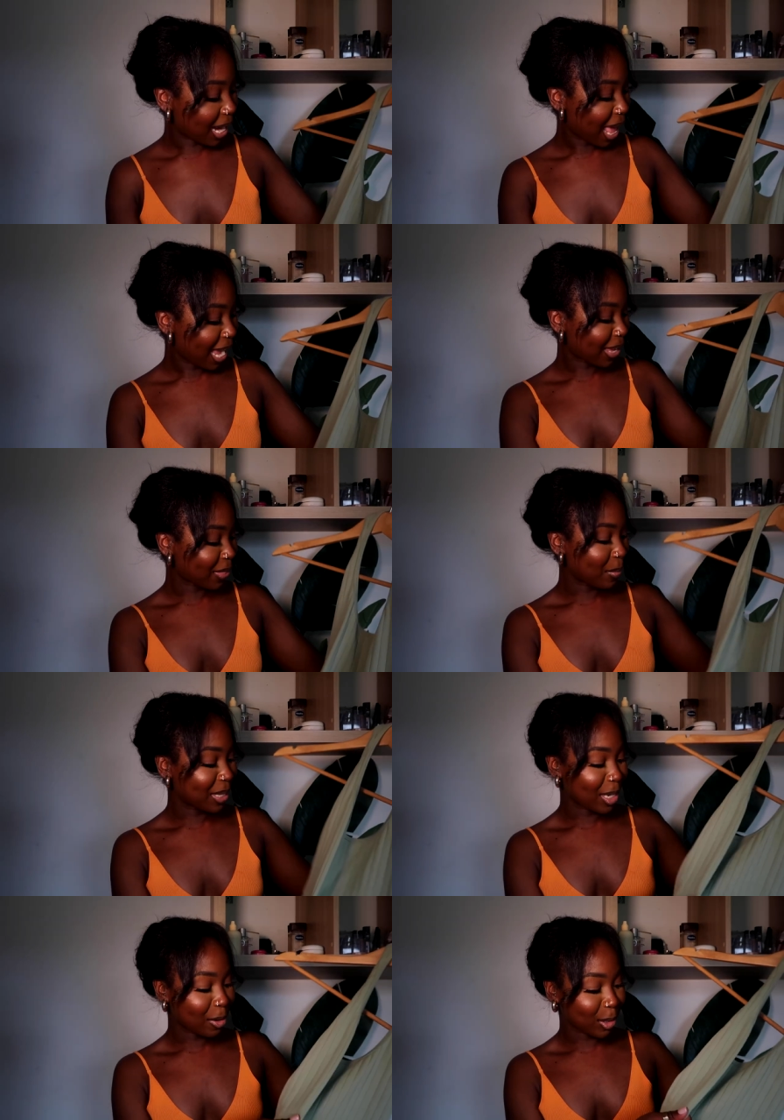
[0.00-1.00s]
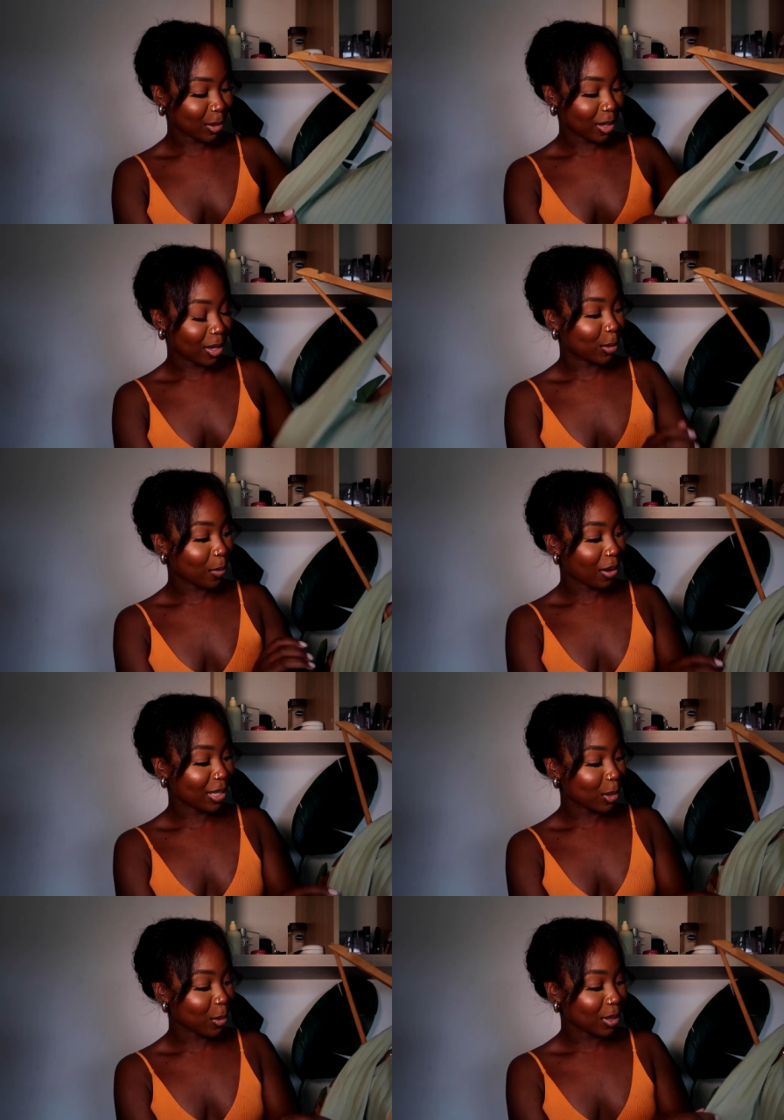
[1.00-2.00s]
I like the material as
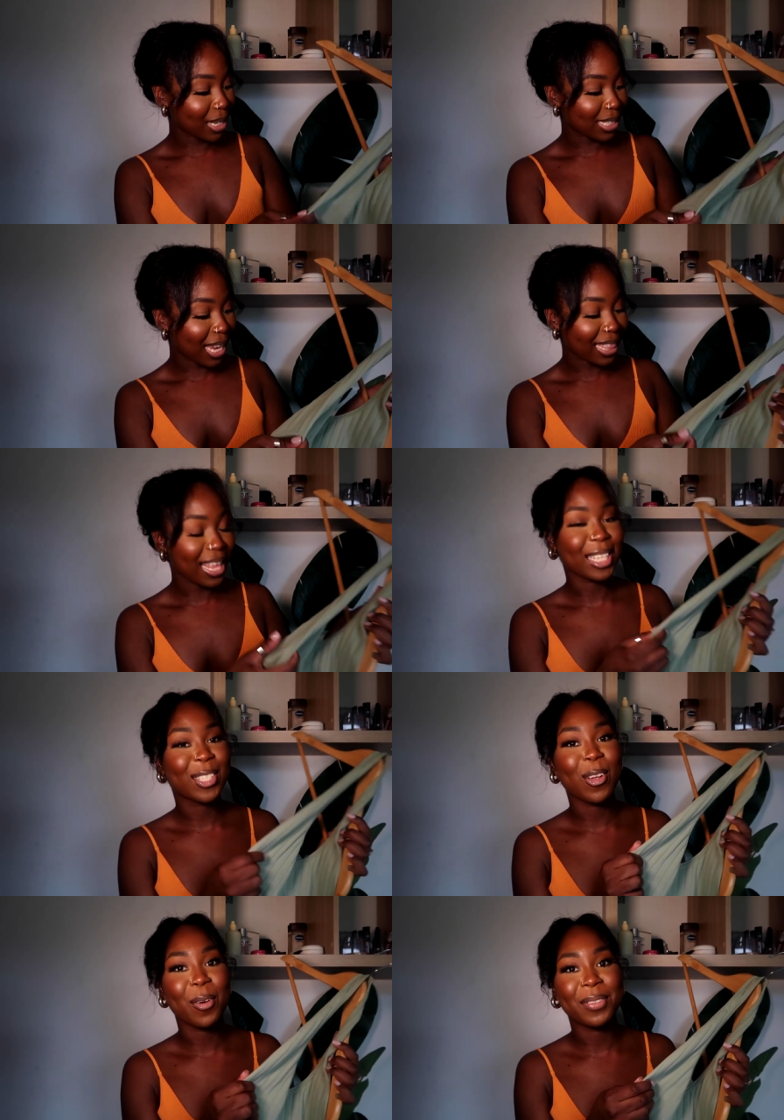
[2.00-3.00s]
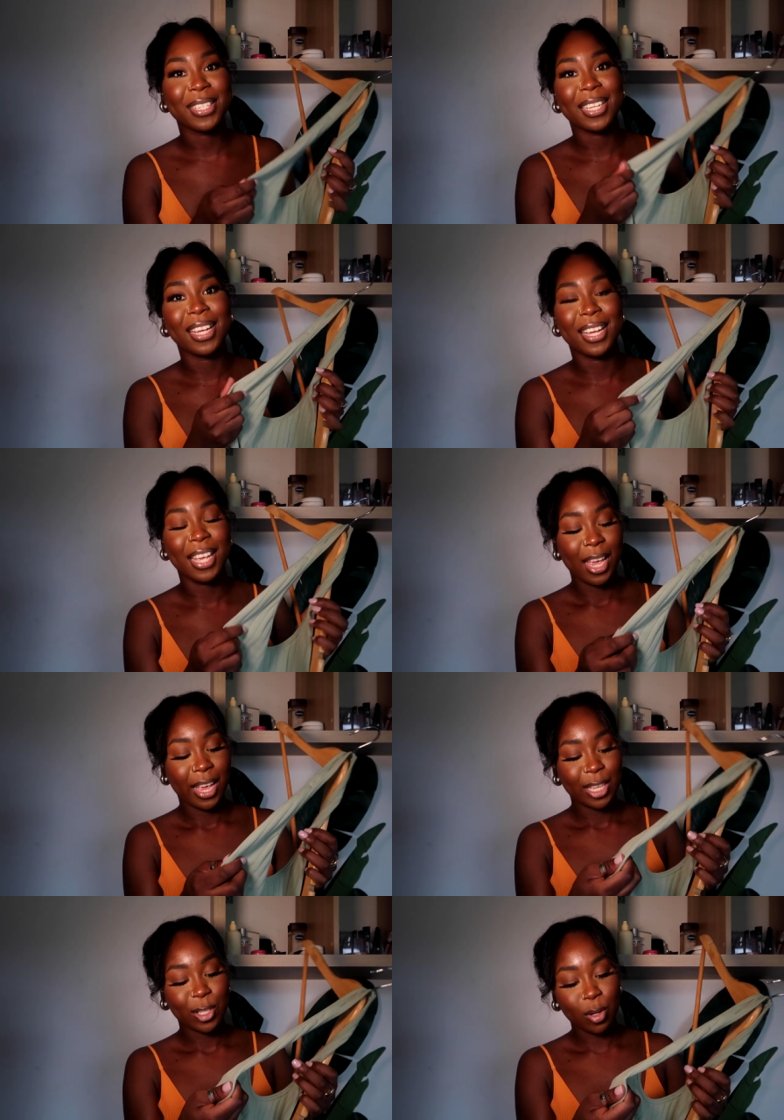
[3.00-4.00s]
well it's all it's like that soft it's a
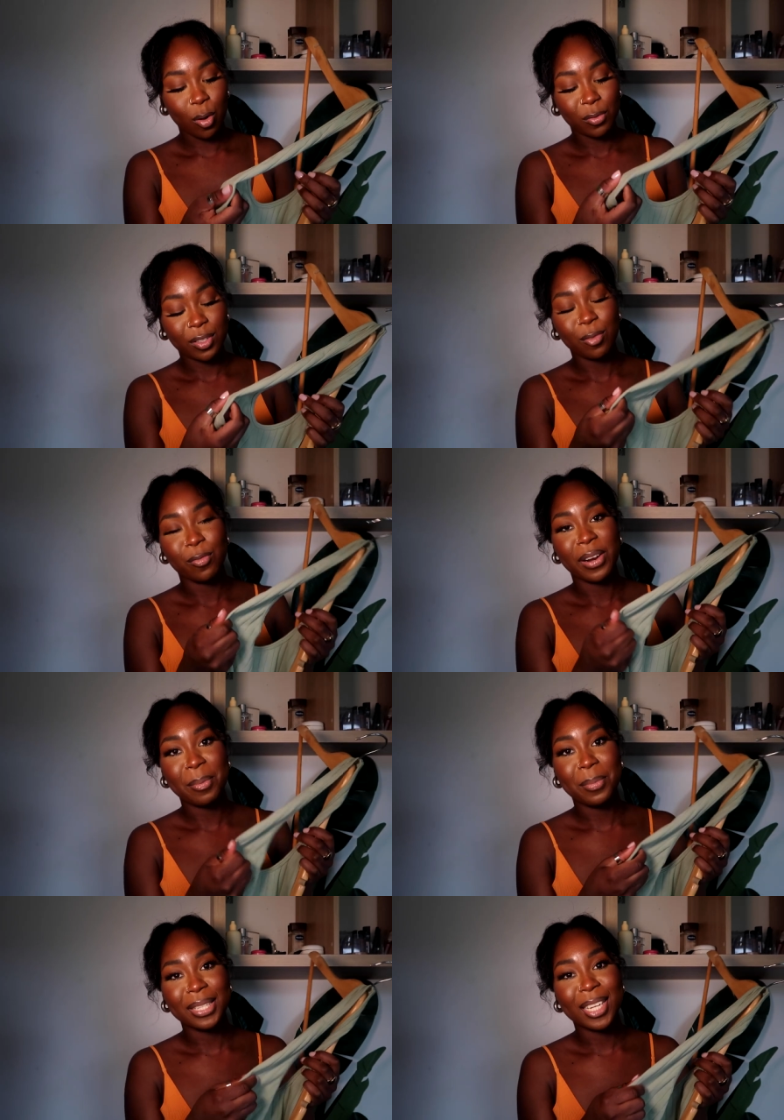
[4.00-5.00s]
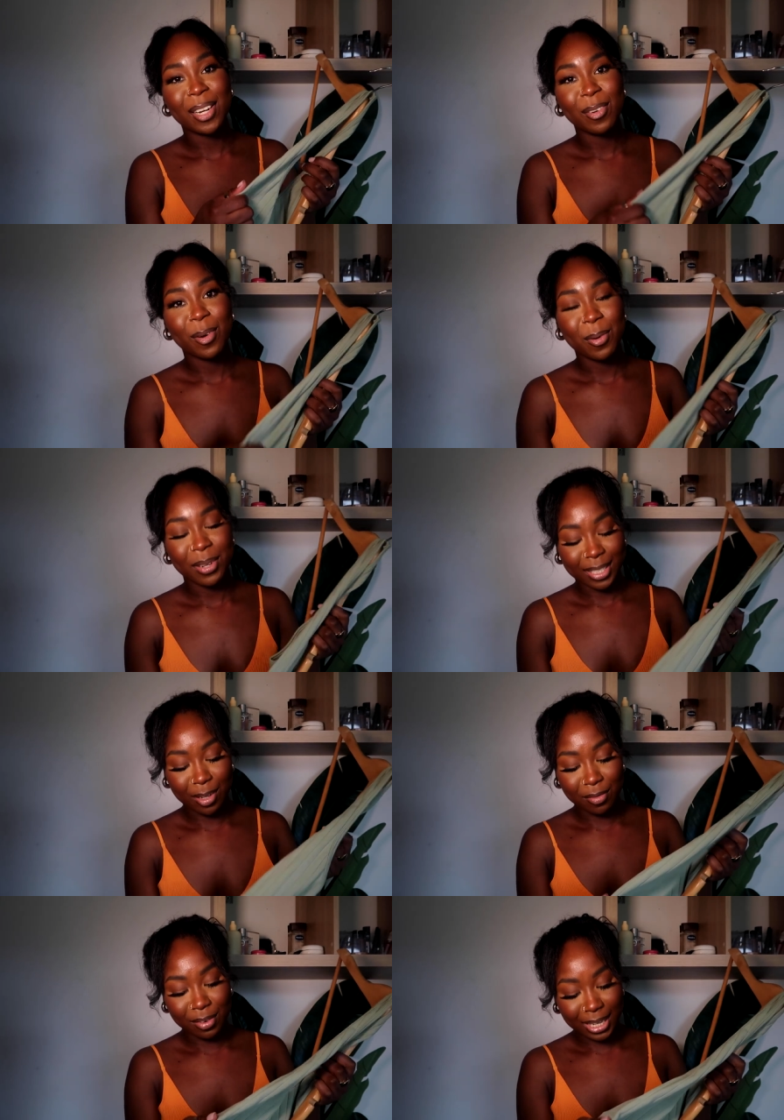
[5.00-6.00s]
soft rib material
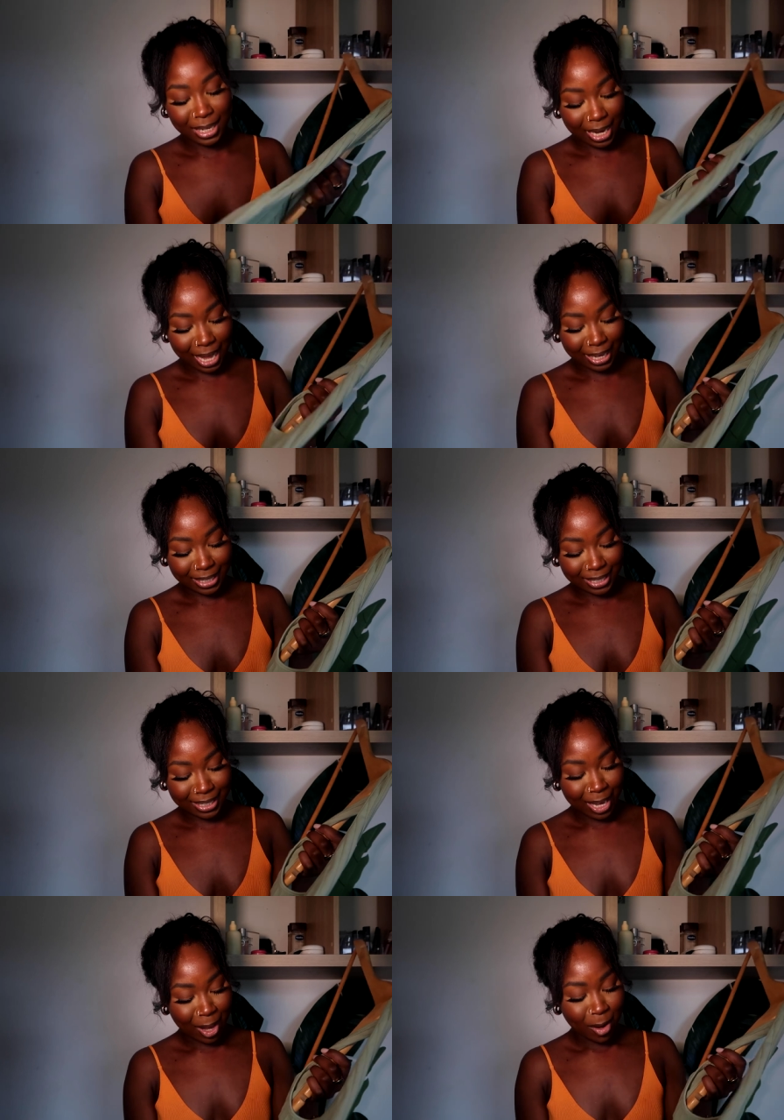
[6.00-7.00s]
it's a really nice